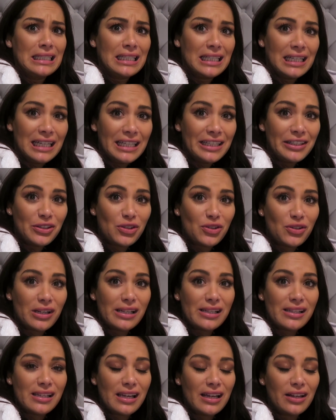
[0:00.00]
kind of
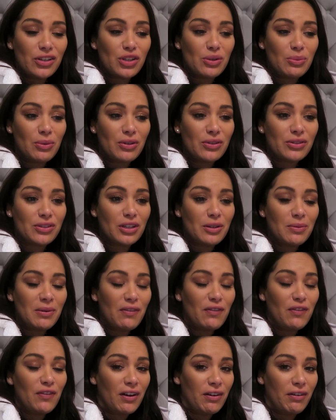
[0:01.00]
stressing. Tomorrow's going to be
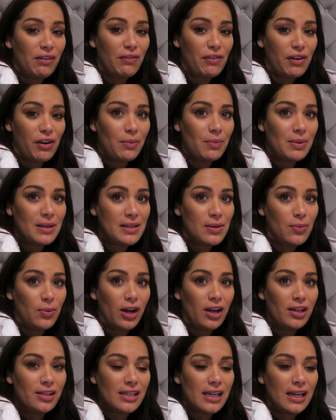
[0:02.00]
a very, very busy
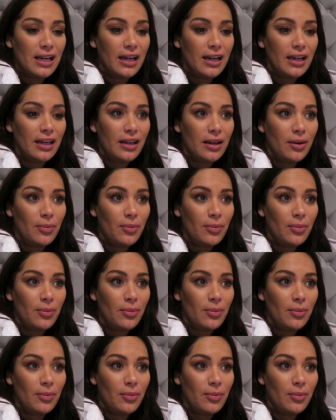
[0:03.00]
work day.